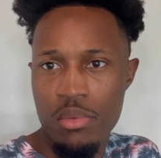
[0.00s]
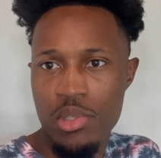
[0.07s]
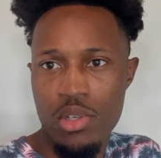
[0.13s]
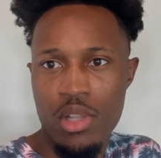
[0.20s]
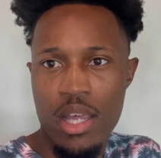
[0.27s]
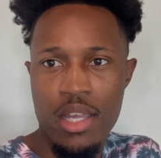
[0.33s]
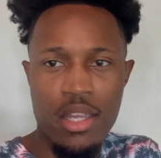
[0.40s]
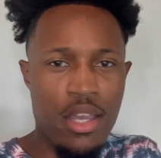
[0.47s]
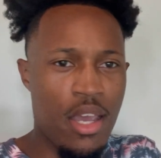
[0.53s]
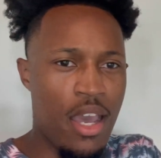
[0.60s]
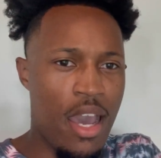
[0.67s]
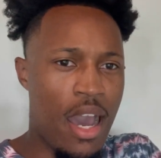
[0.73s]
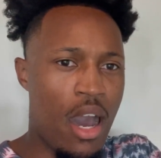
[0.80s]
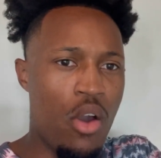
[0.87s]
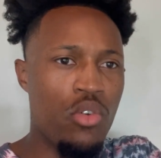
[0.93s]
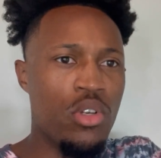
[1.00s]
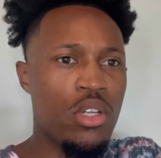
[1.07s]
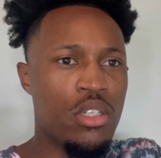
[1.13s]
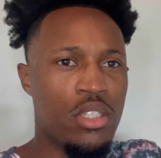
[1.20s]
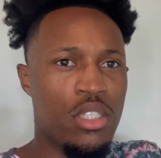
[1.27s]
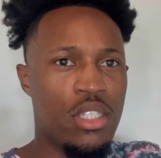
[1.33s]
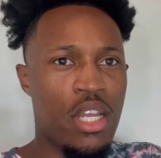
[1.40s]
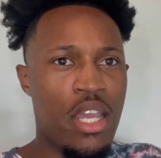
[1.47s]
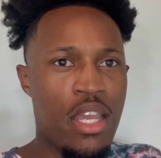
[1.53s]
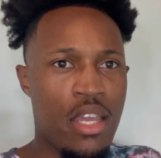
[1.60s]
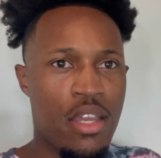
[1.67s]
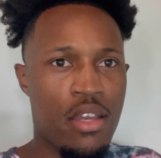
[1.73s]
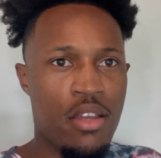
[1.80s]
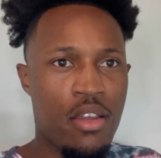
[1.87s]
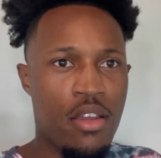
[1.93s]
So like, I don't
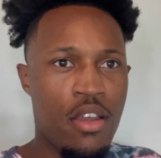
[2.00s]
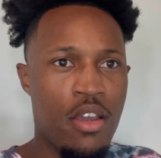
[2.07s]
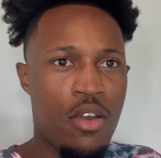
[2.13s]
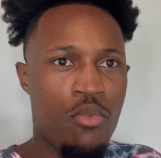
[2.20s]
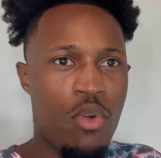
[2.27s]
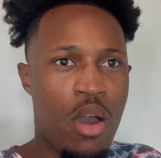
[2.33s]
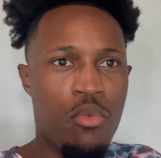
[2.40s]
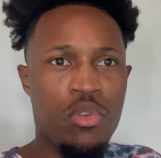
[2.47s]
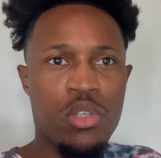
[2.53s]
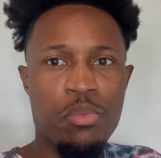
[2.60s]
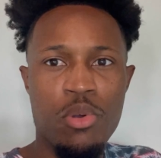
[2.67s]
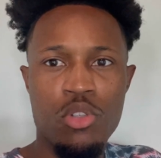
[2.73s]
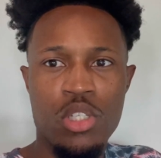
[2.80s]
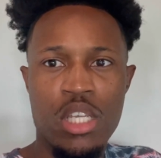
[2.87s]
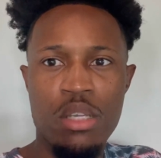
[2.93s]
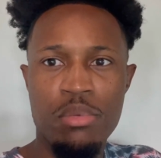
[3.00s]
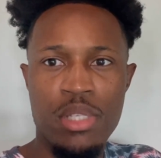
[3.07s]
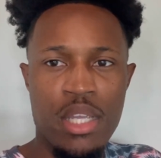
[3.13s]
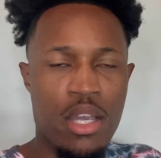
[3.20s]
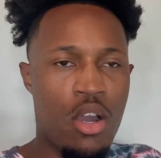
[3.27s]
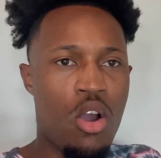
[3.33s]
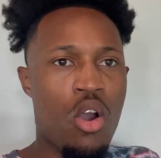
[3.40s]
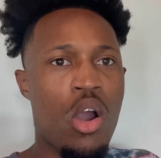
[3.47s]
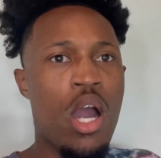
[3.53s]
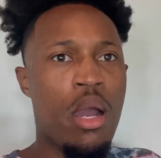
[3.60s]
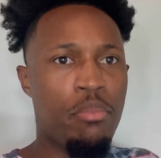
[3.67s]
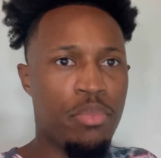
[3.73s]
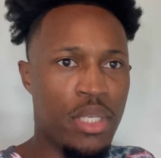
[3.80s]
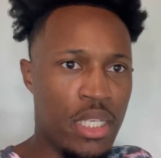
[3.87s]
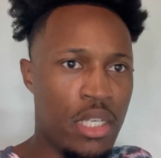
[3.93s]
understand why are we supposed to keep saying
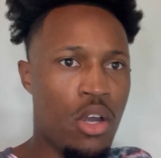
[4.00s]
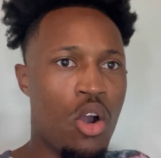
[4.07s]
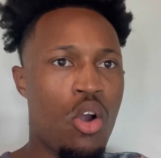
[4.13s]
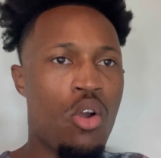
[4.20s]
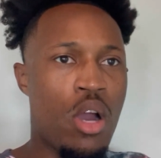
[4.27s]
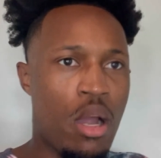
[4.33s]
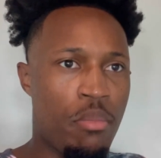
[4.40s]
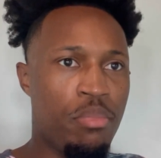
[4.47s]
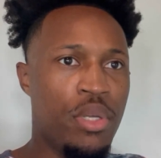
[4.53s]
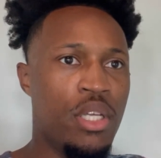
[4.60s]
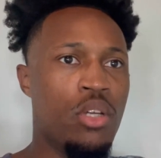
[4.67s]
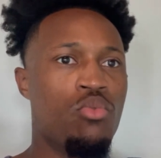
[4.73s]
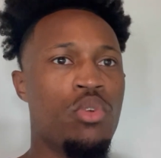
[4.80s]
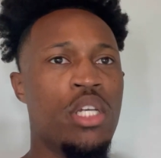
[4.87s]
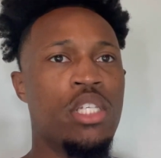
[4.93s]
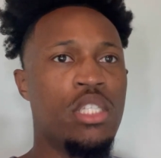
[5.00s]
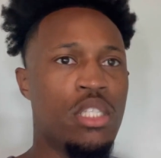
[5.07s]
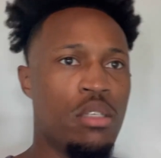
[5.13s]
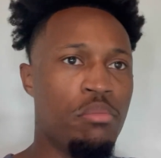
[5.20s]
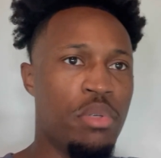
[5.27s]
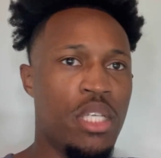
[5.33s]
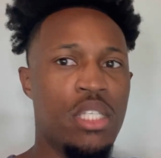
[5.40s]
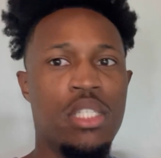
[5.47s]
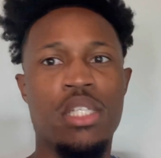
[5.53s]
RIP, RIP, rest in peace?